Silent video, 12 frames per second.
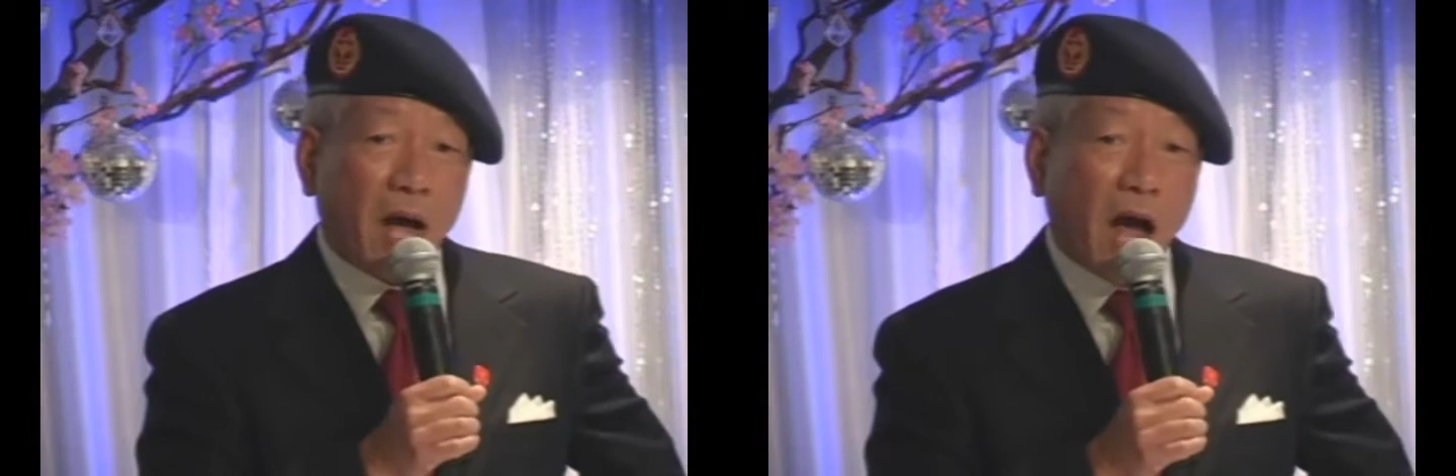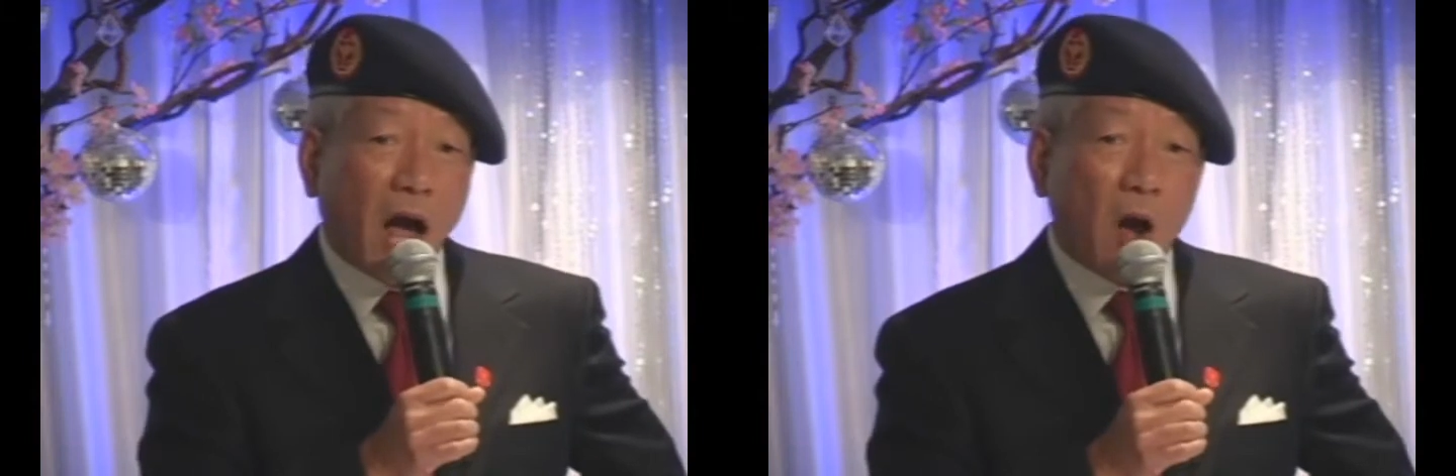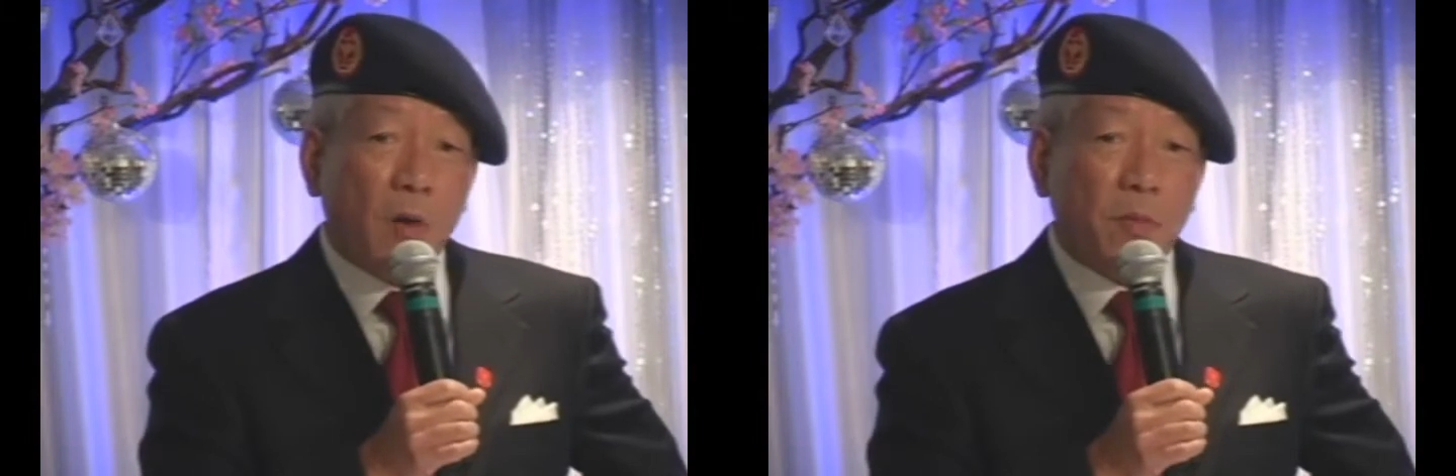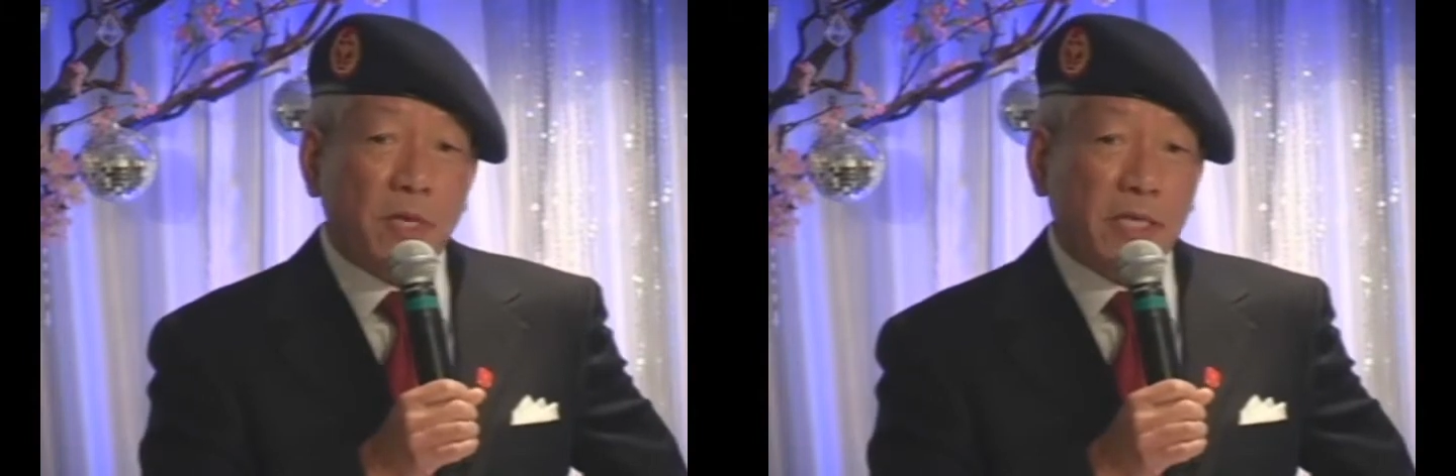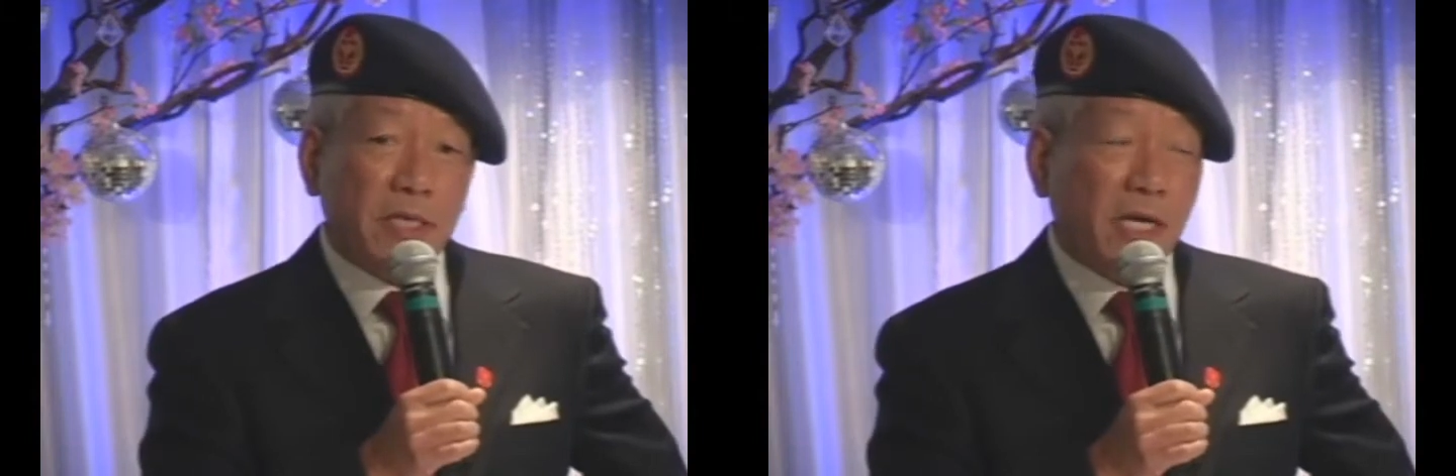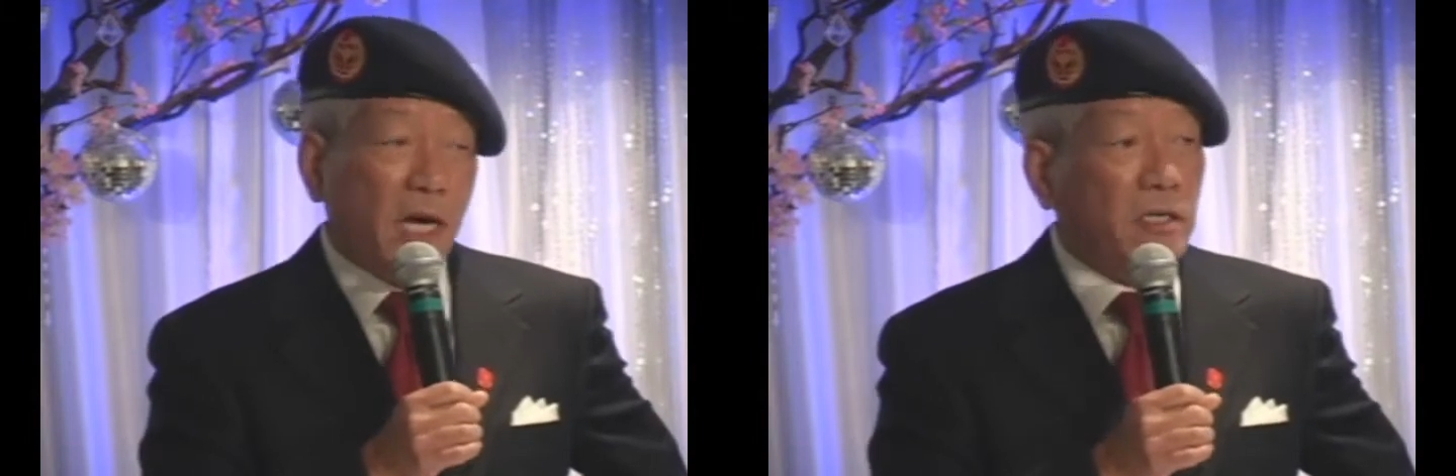how
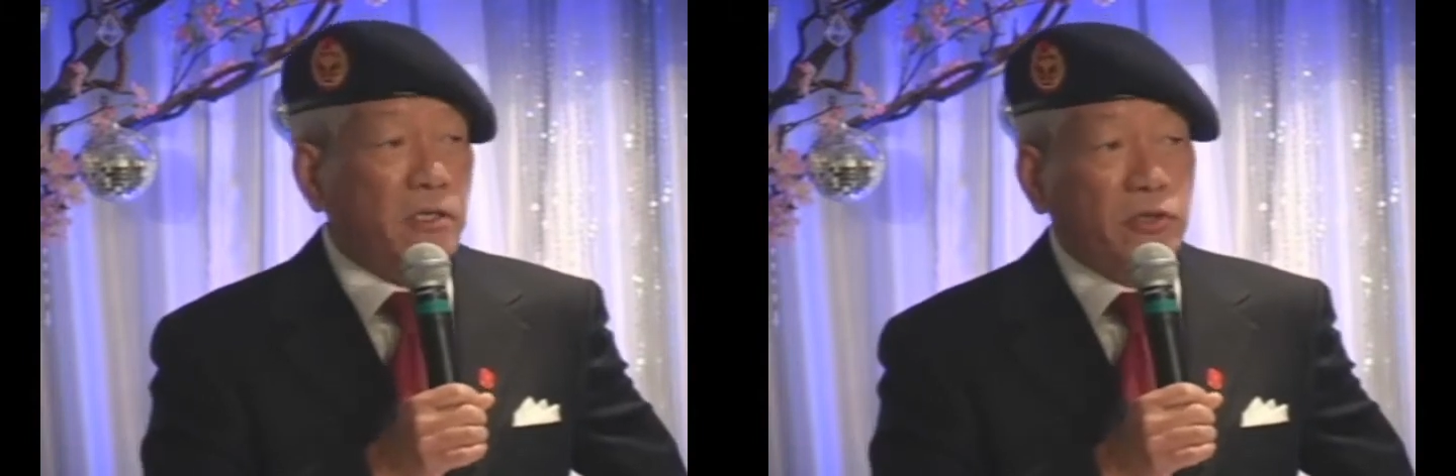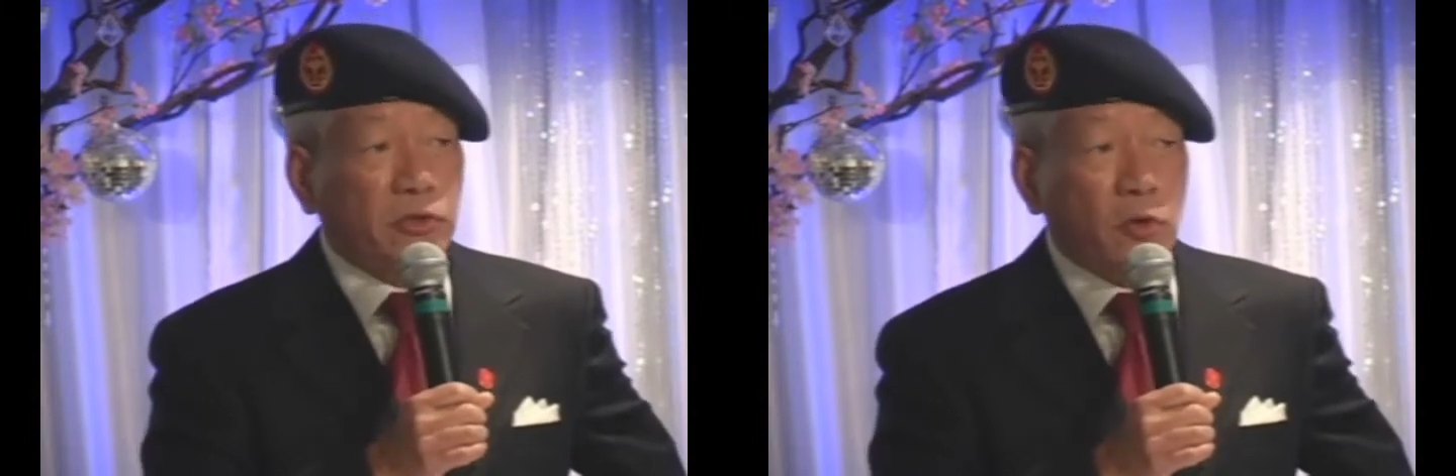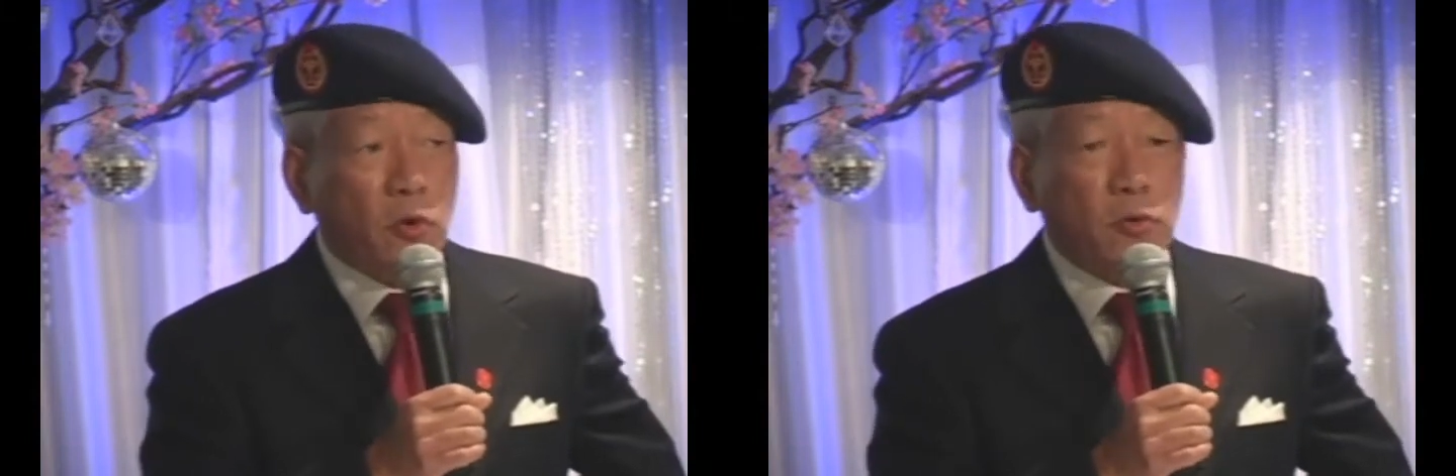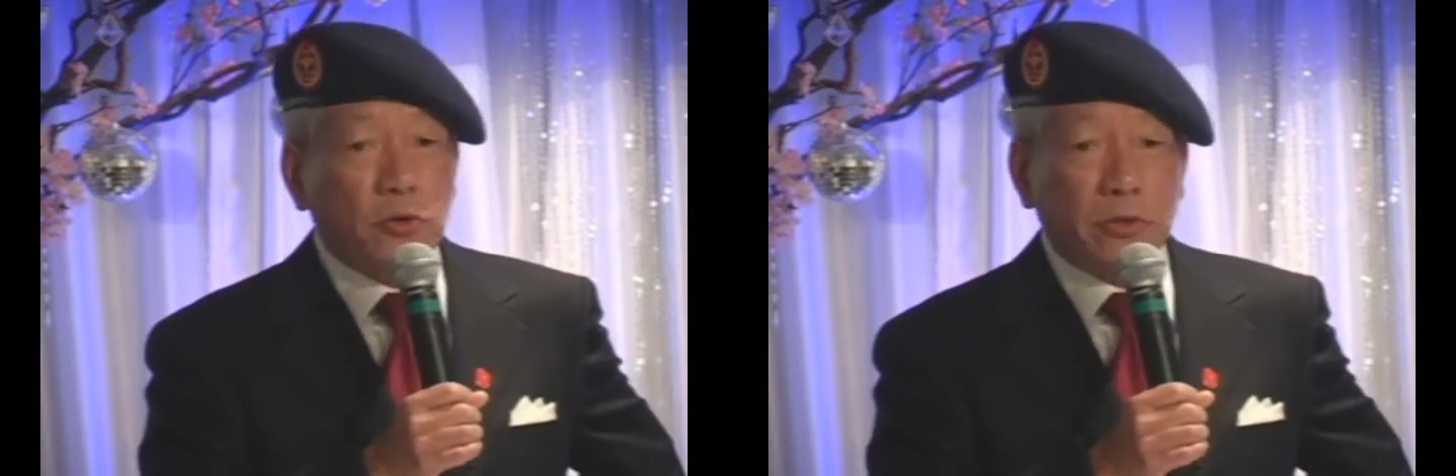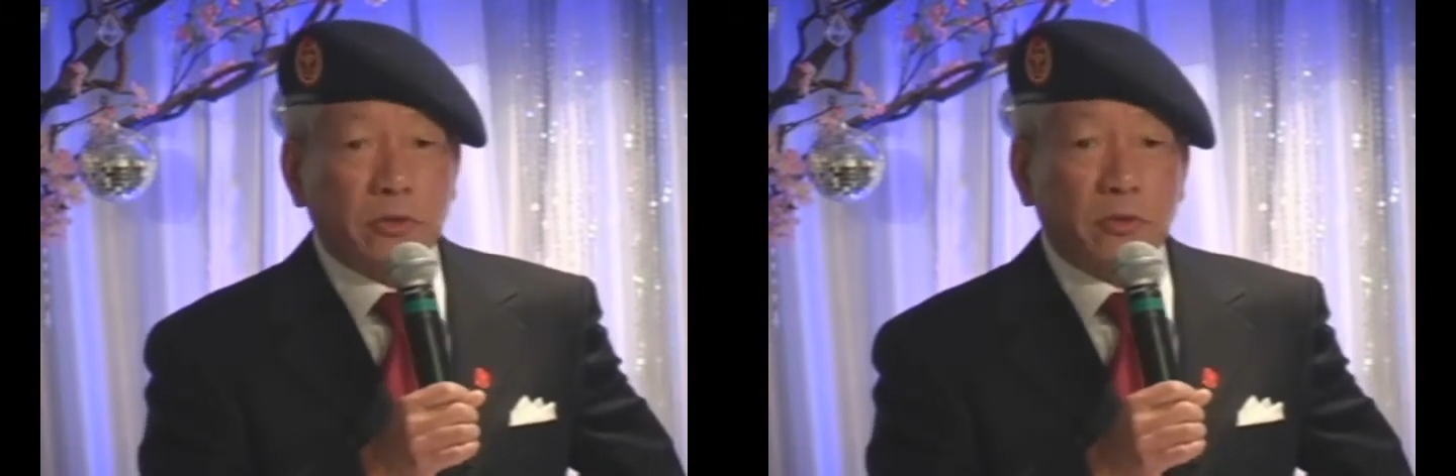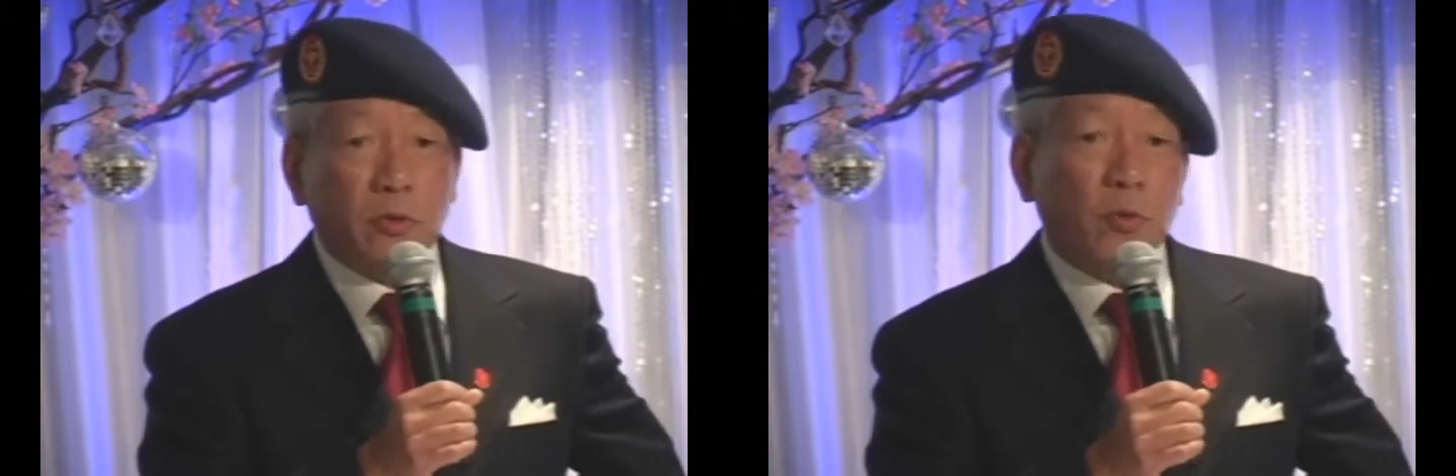many young
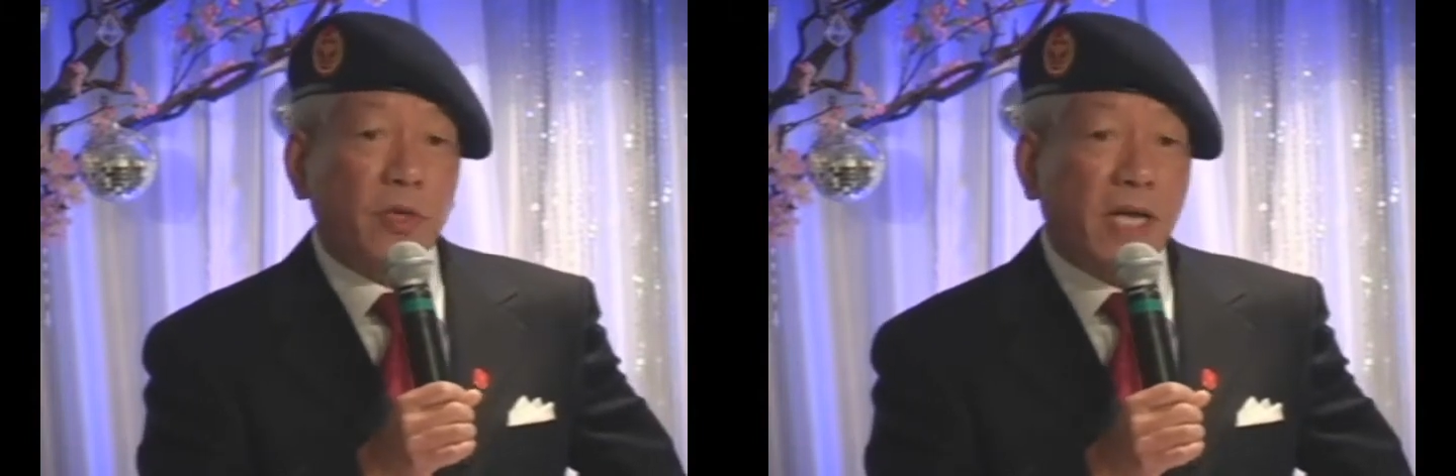soldiers who